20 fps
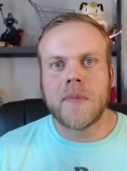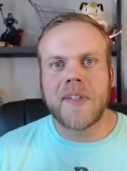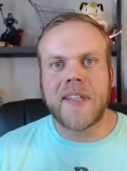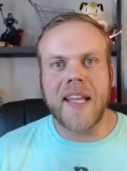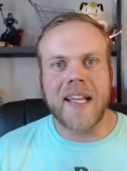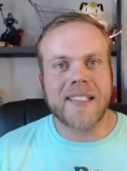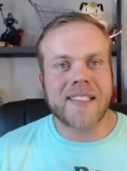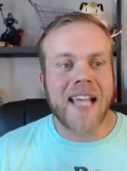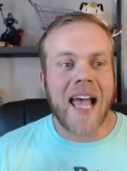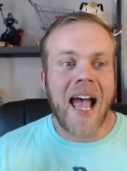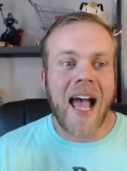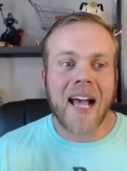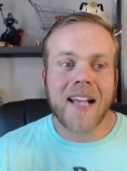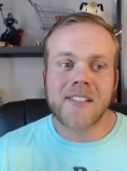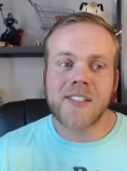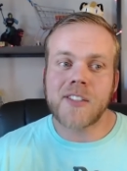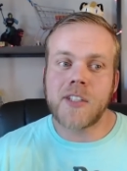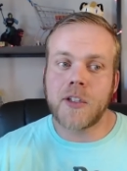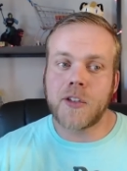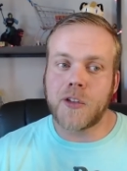This has
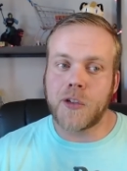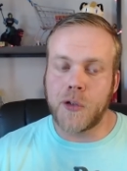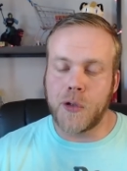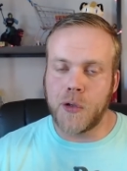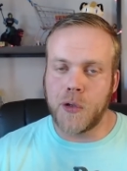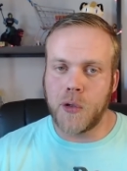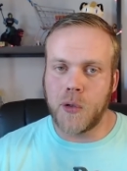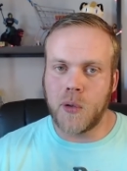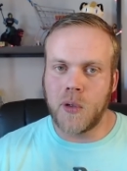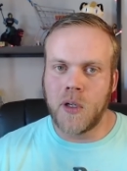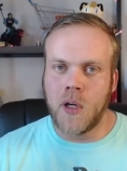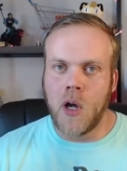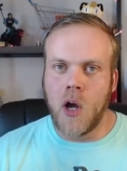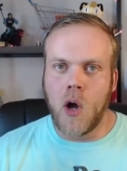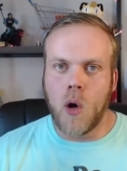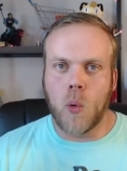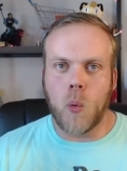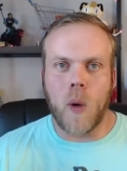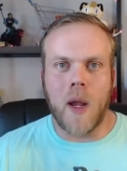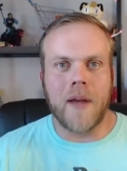to do
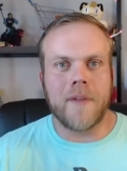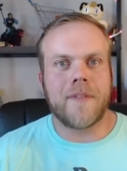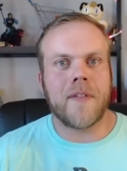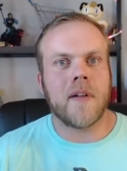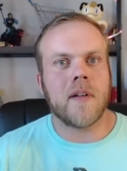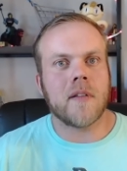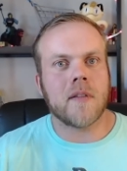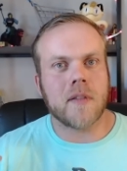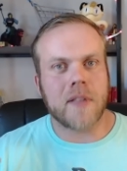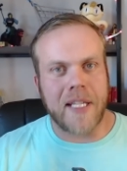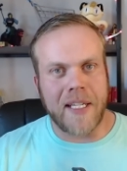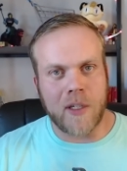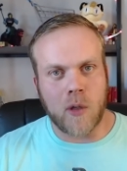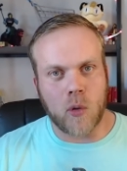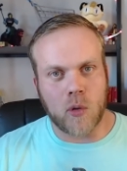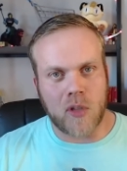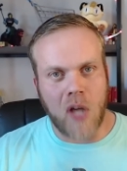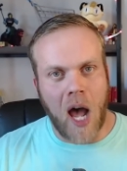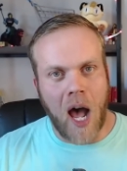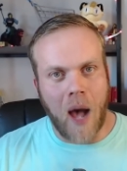with legal
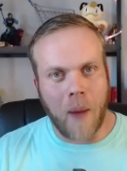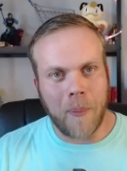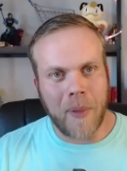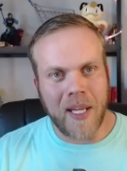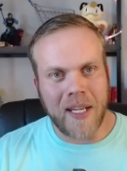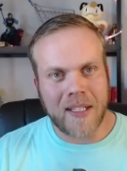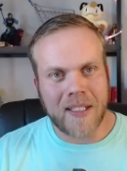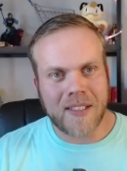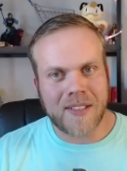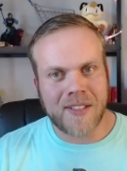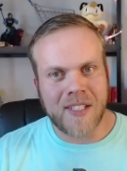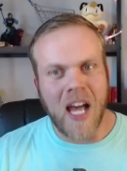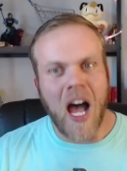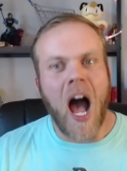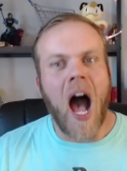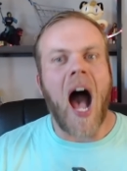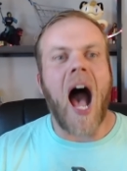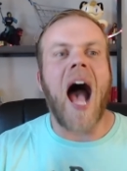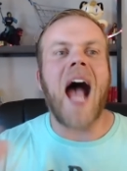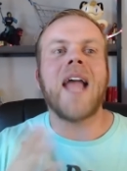topics.
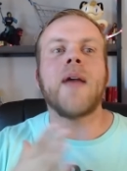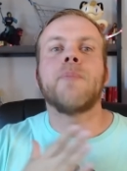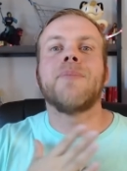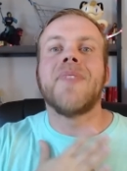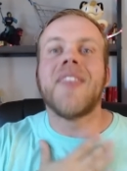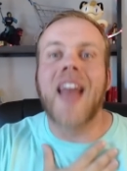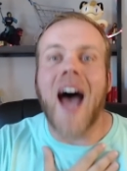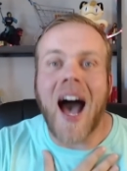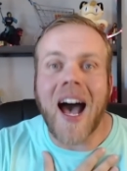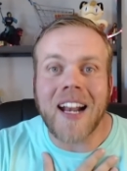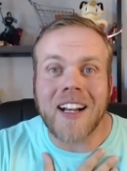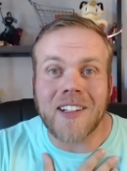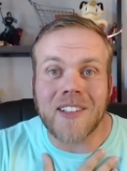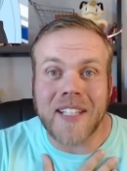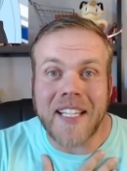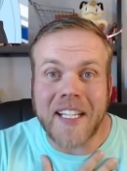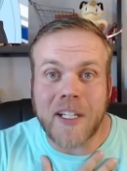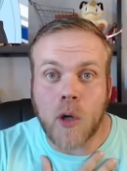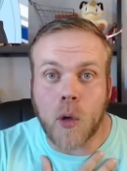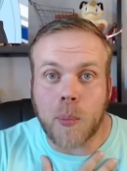I am not a
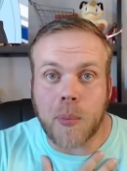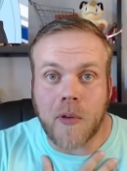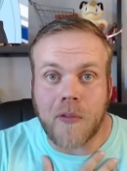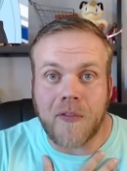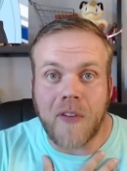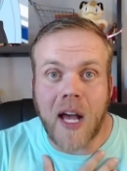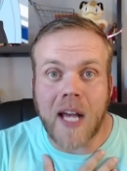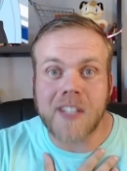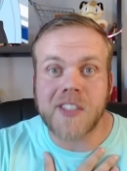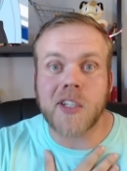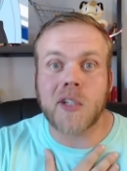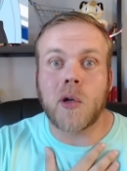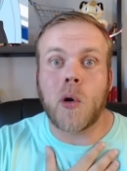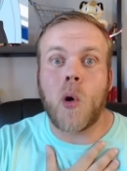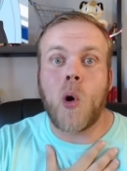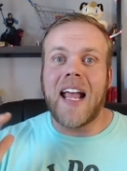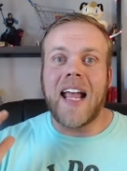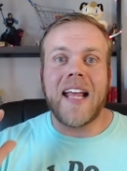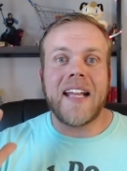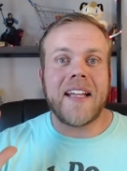legal
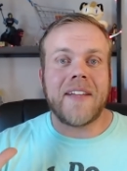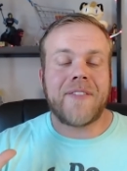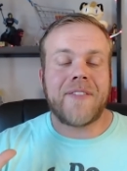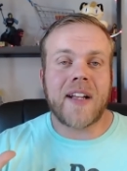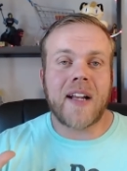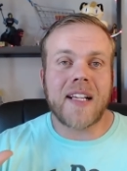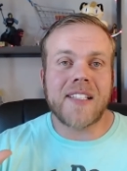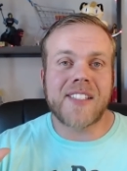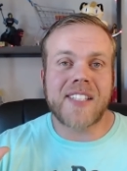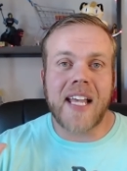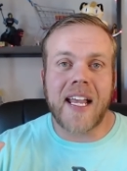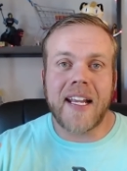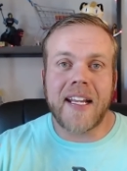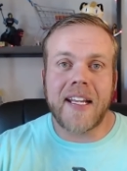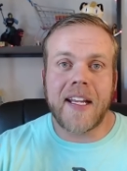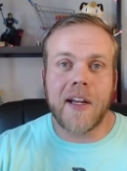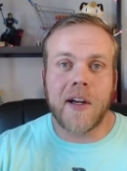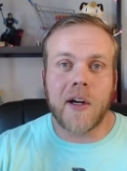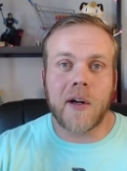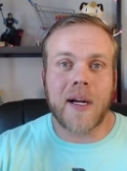professional. Anything I say
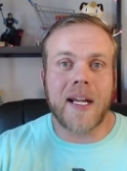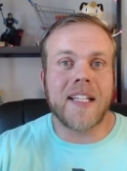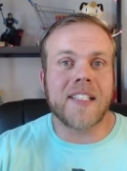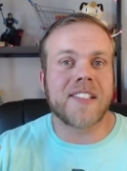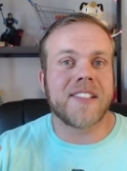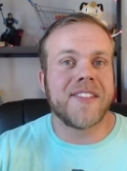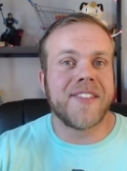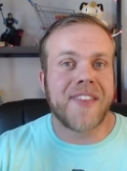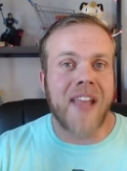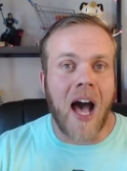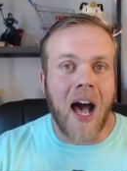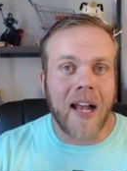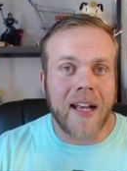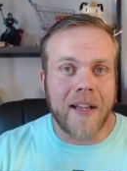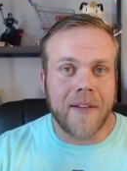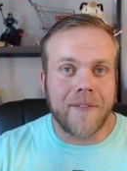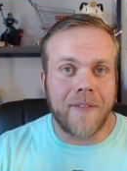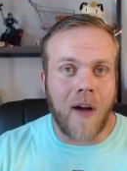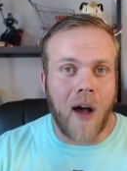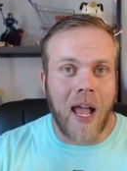here is not
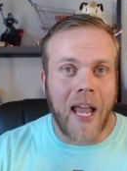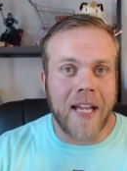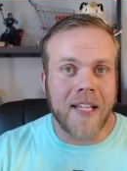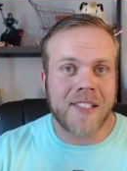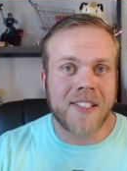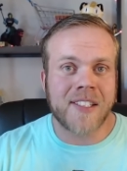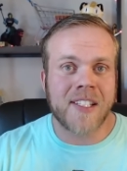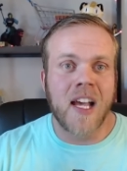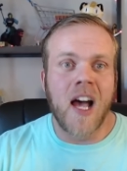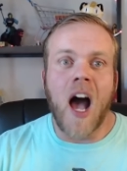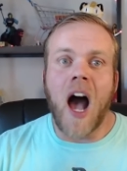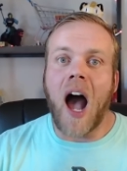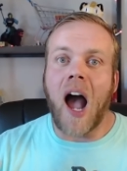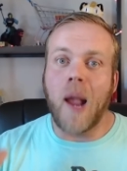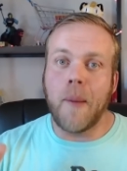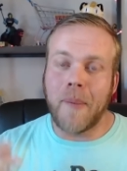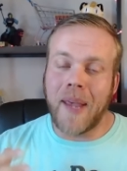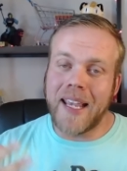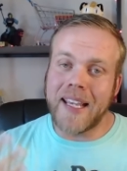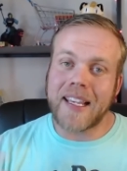advice. I
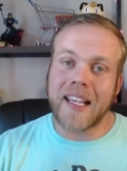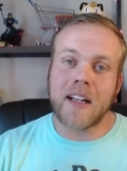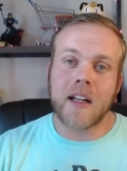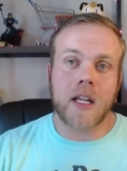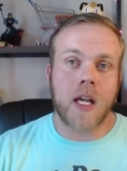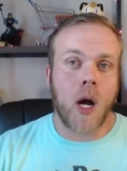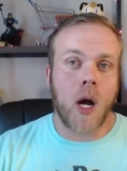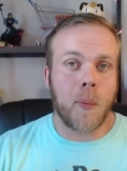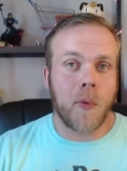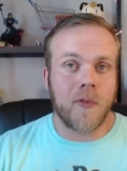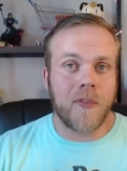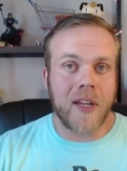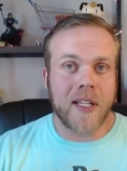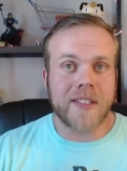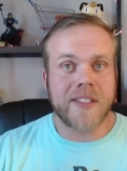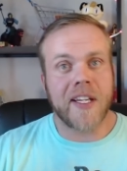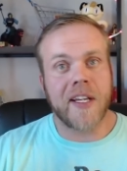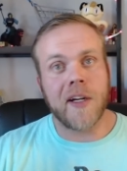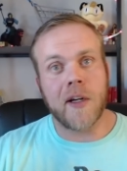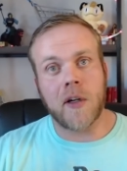may get a couple things
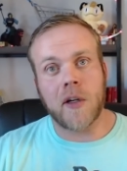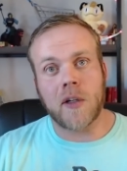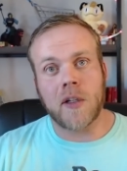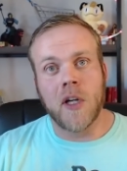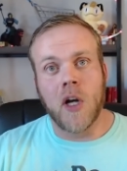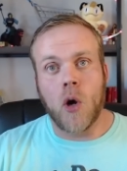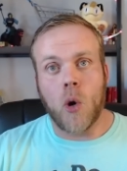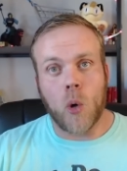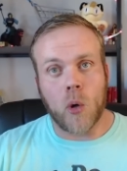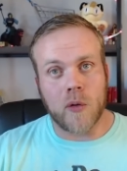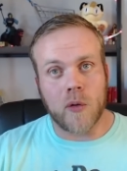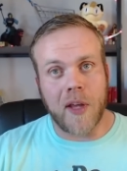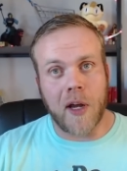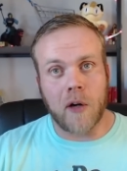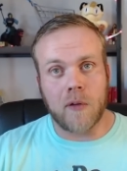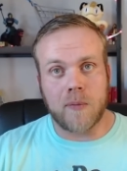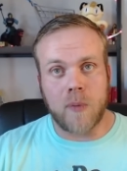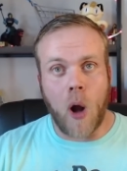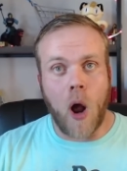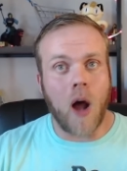here or there
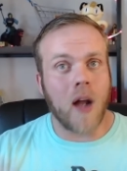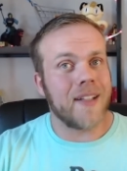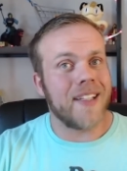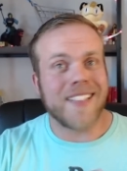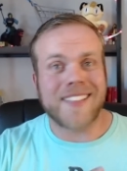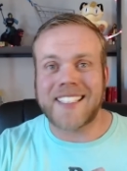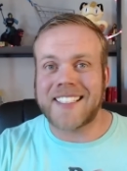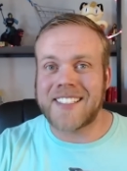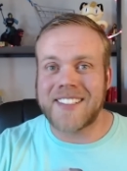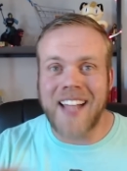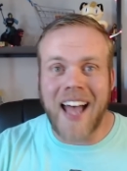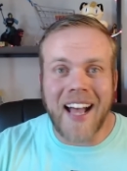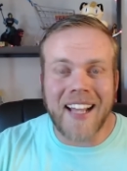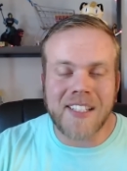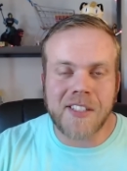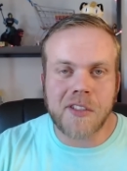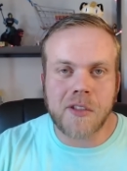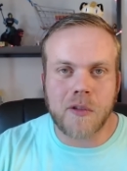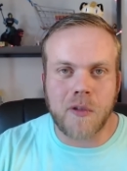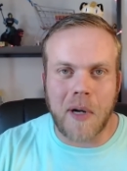wrong. This is not
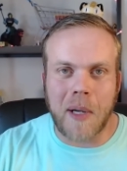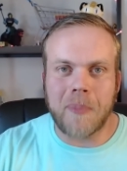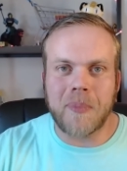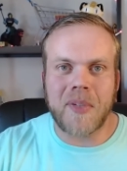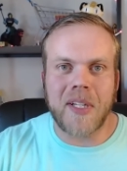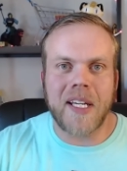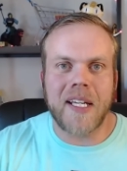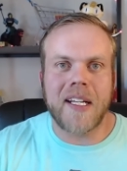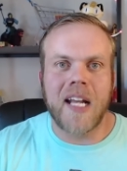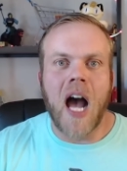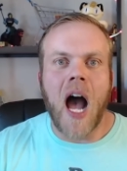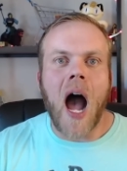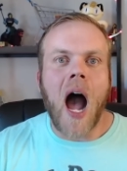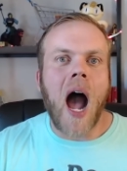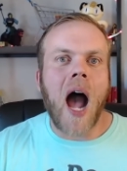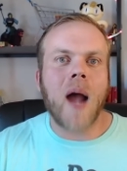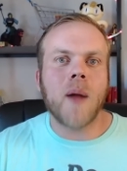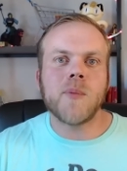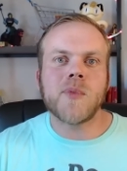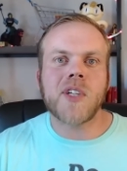scripted.
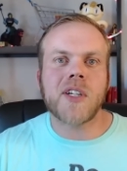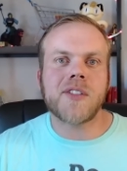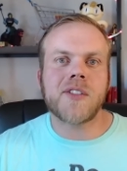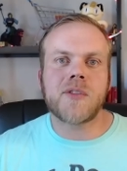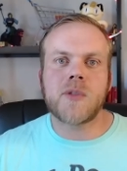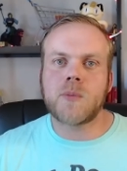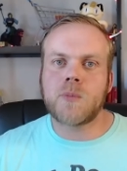I'm just